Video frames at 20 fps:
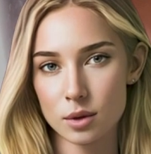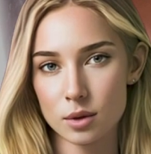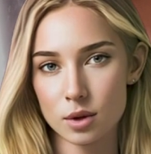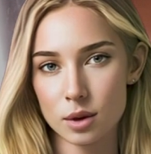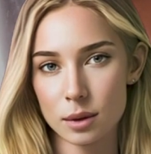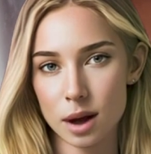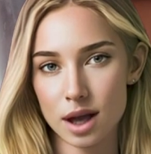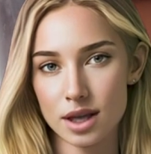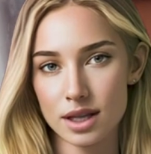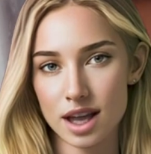
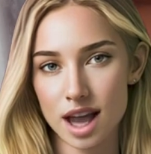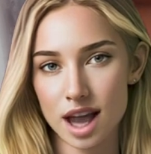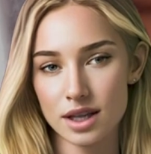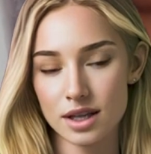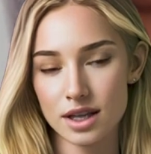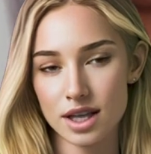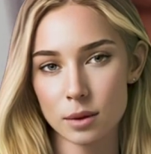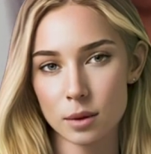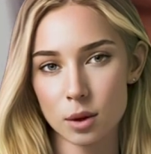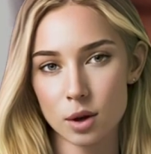remain the
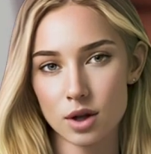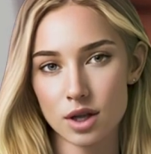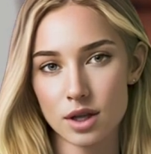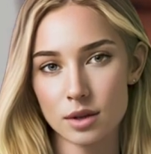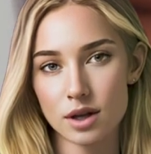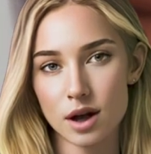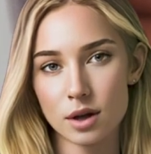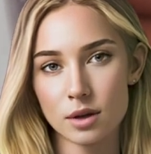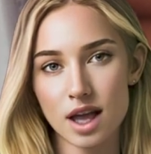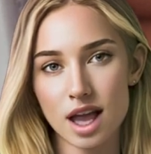
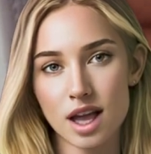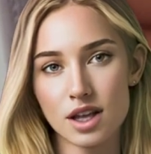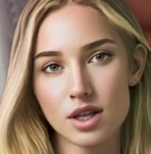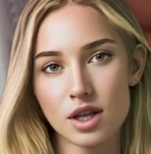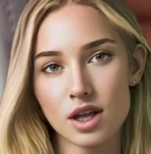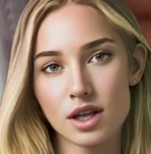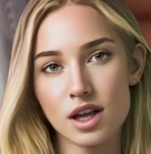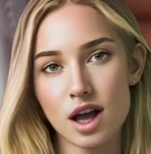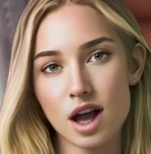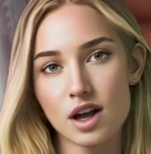undisputed
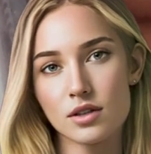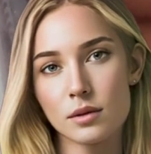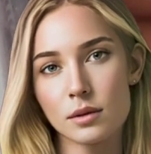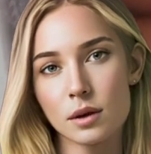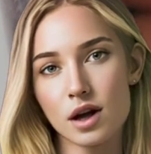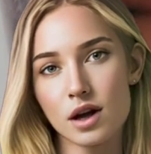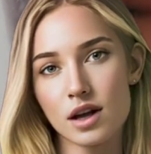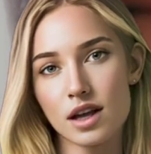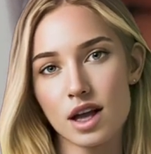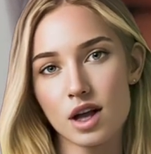foundation of
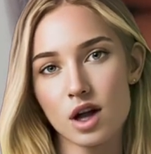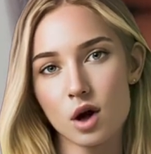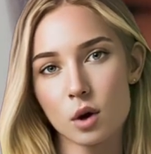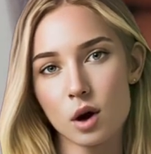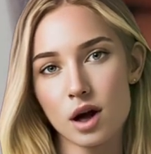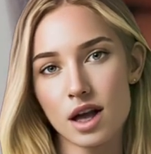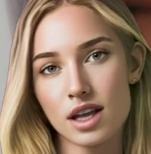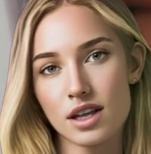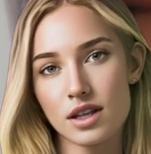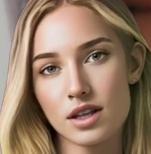American
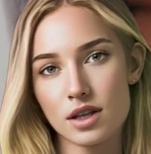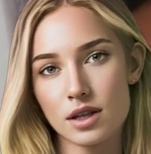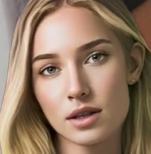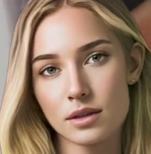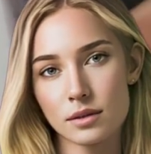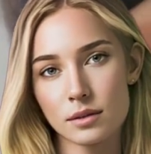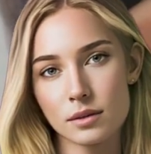coinage.